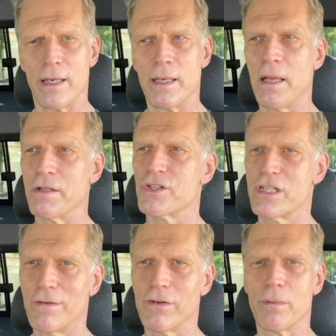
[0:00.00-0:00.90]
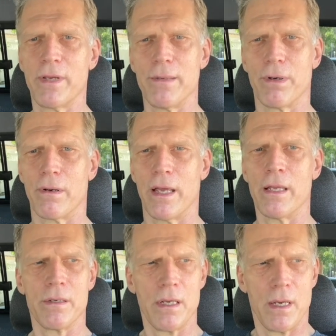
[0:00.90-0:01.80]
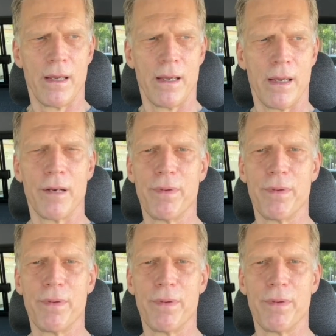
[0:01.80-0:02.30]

And civil people and And